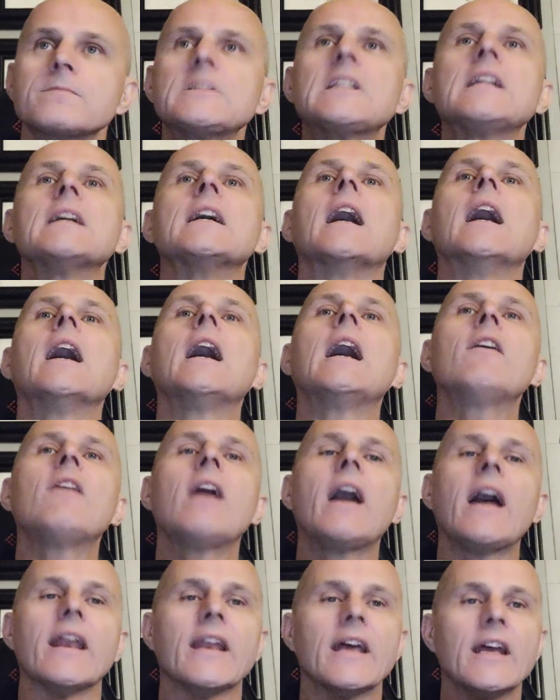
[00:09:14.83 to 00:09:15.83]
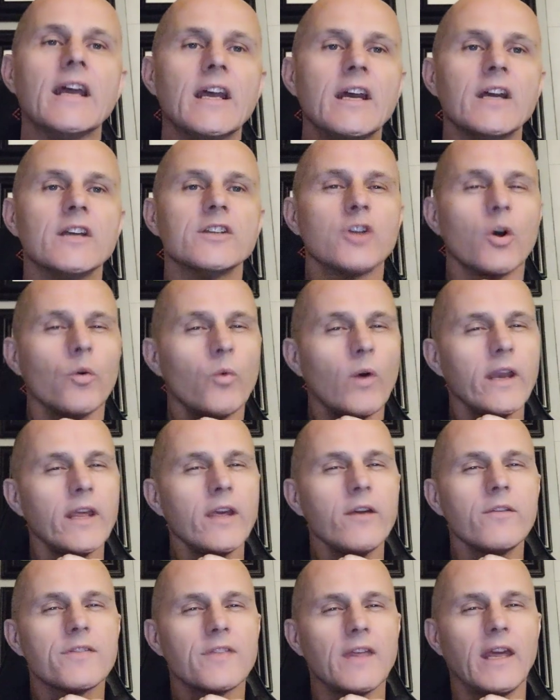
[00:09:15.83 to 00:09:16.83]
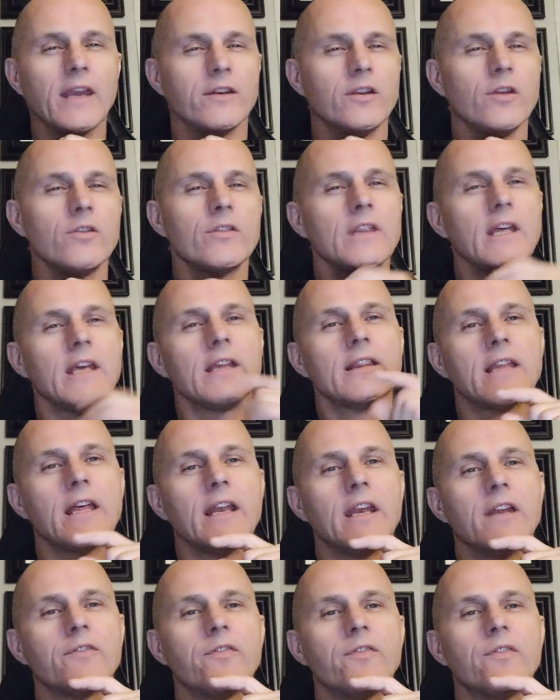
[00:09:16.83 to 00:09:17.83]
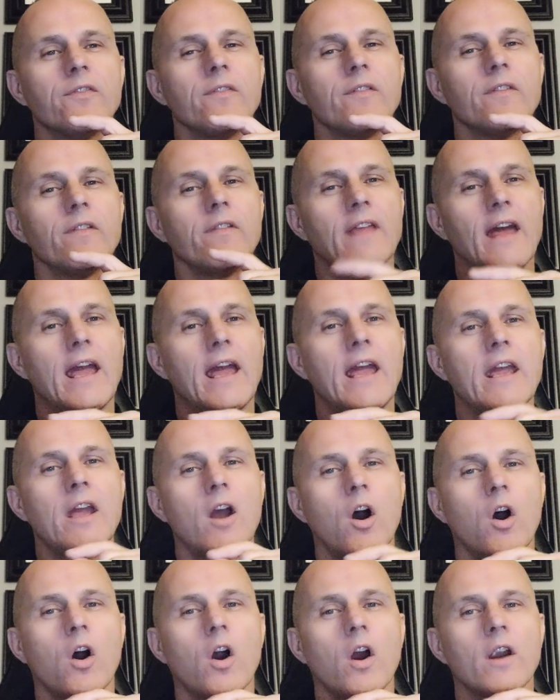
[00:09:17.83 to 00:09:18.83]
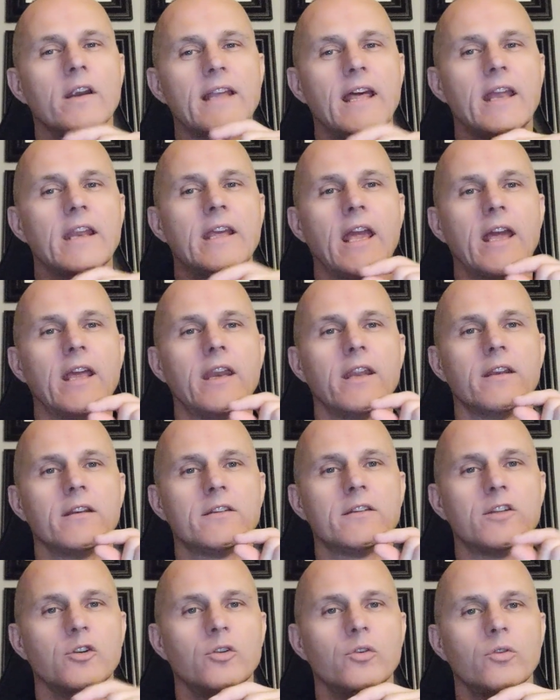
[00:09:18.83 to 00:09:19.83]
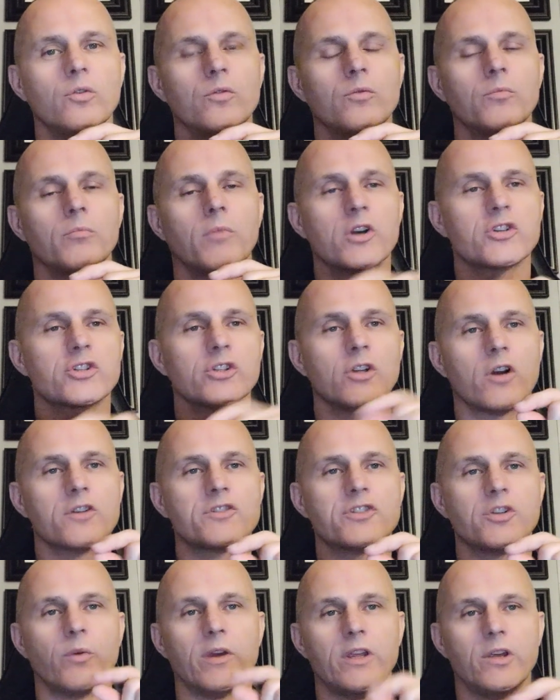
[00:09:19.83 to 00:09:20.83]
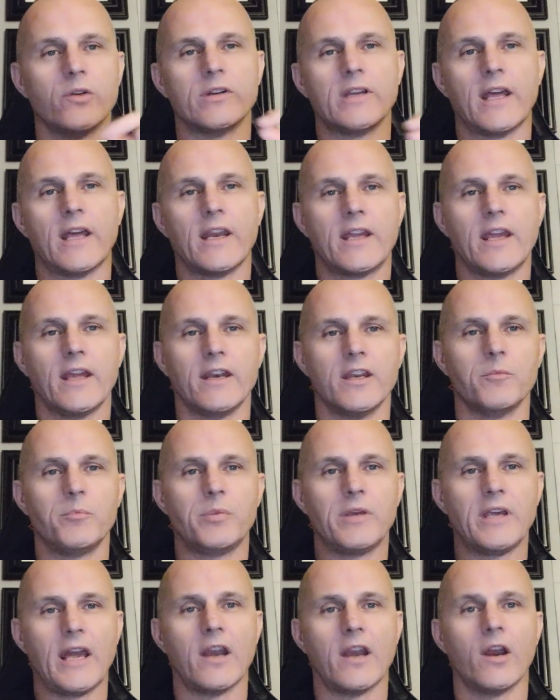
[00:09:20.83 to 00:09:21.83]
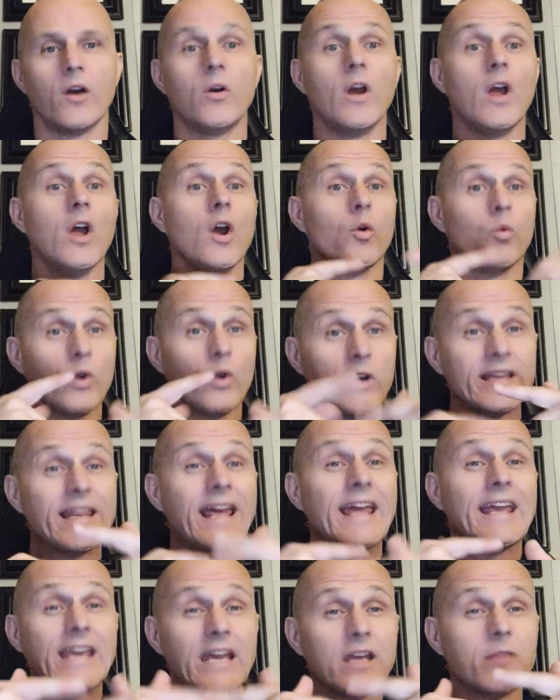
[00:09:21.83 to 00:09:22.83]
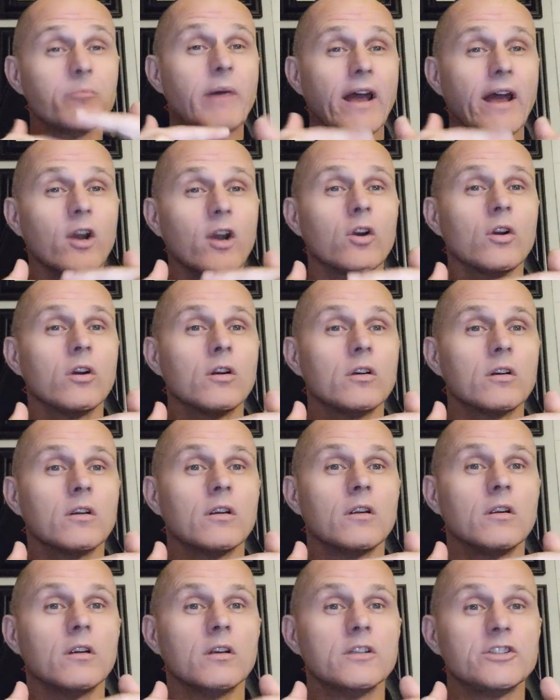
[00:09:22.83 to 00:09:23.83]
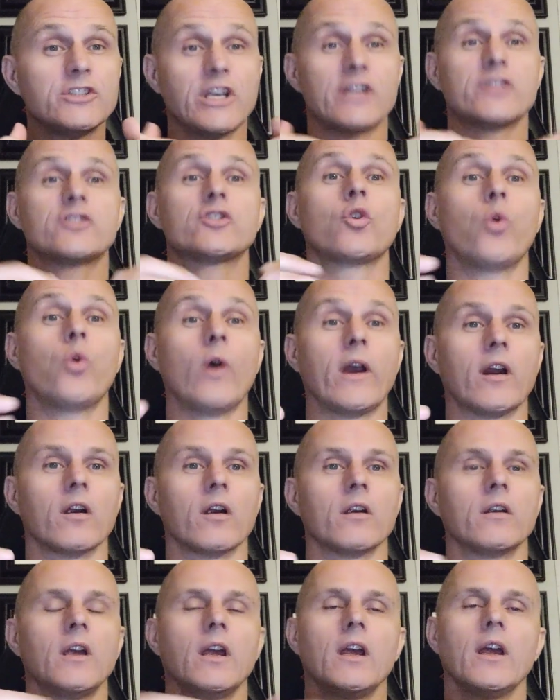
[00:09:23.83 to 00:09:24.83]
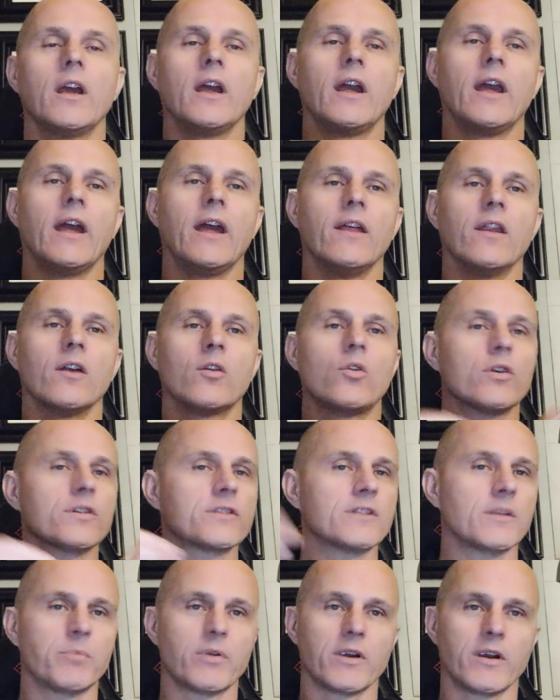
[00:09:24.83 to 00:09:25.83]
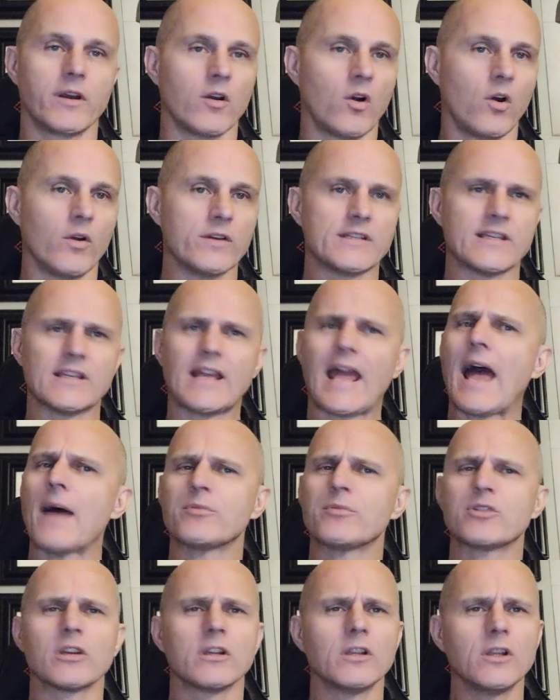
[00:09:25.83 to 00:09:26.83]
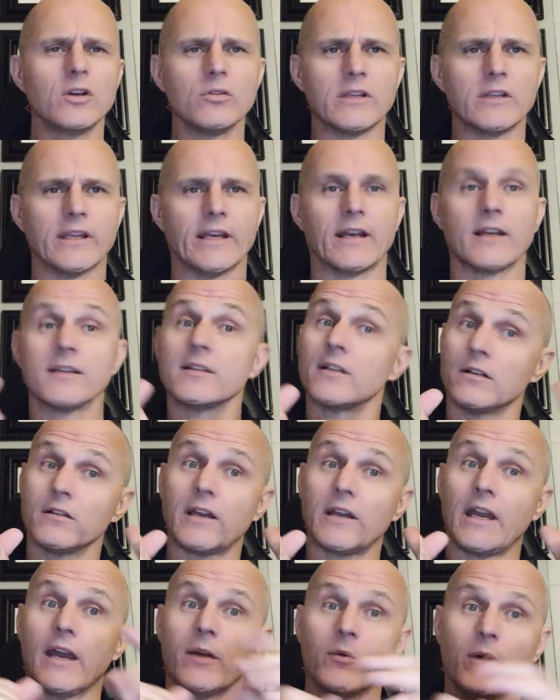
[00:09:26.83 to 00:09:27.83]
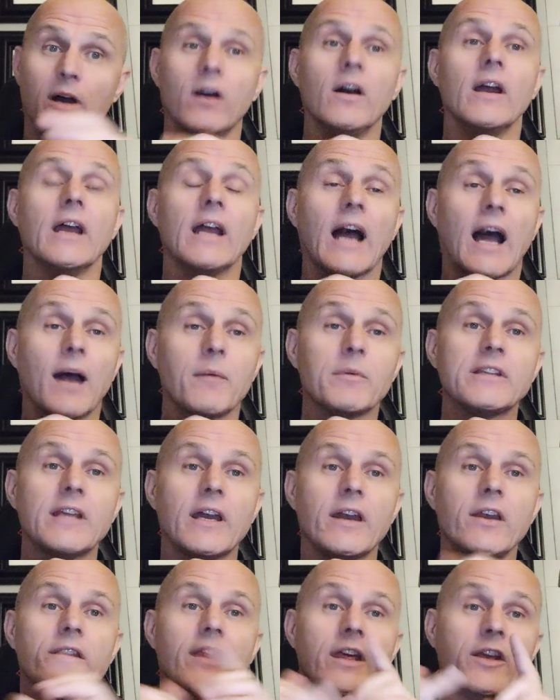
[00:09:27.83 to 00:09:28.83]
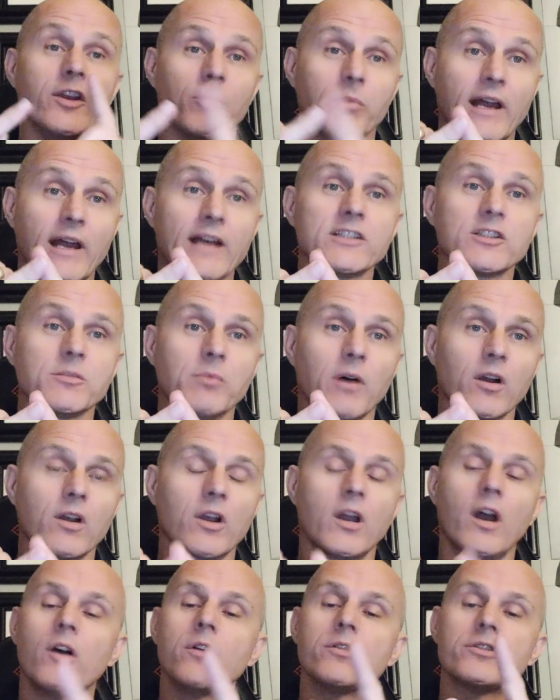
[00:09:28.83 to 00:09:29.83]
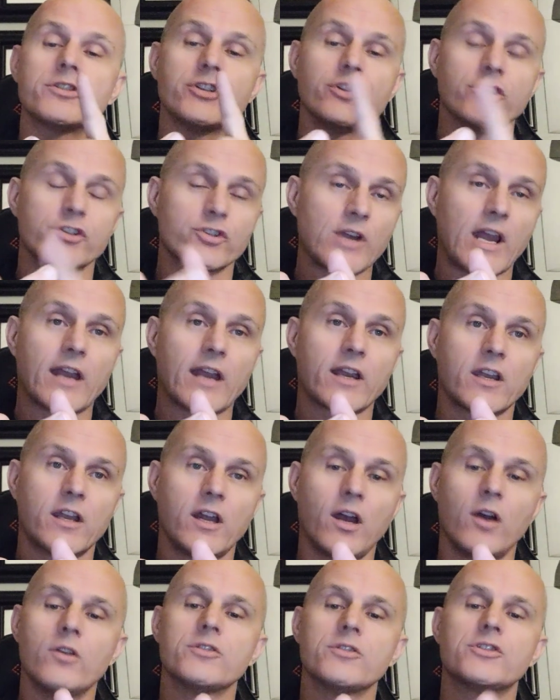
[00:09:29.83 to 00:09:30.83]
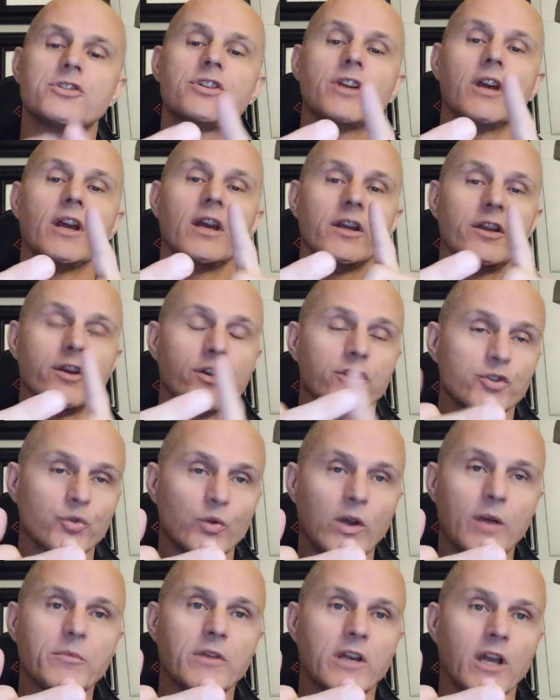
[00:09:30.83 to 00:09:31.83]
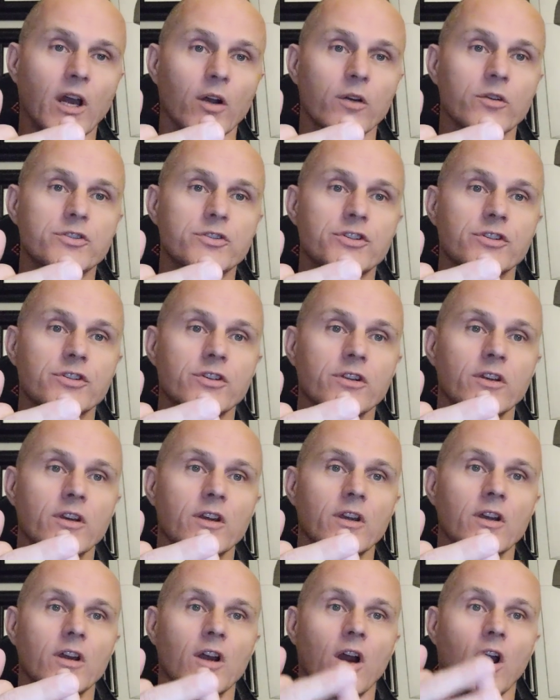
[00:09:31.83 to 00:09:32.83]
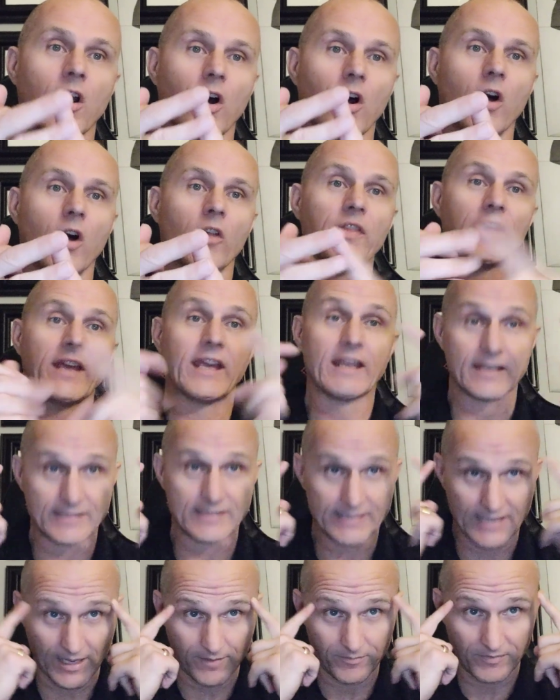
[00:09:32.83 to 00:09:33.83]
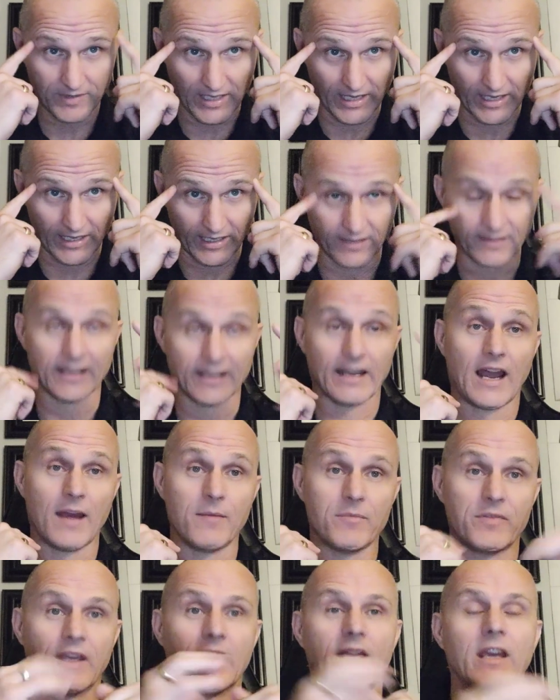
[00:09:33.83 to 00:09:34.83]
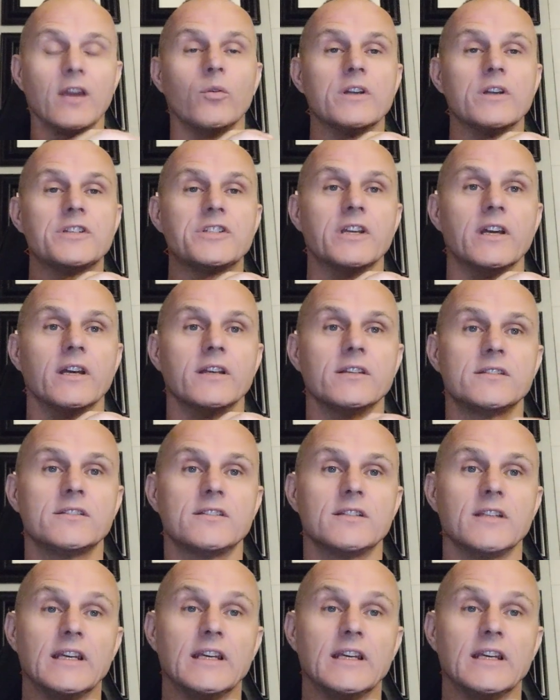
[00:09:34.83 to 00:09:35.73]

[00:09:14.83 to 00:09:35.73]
All right. So what do you think? Do you think that if they are dedicated to martial arts the way you were dedicated to piano, would they get better just quicker? And, of course, the parent always says, absolutely. And I said, okay, well, I'm going to tell you that your basketball coach, your track coach, your swim coach are all thinking the same thing that I'm thinking, which is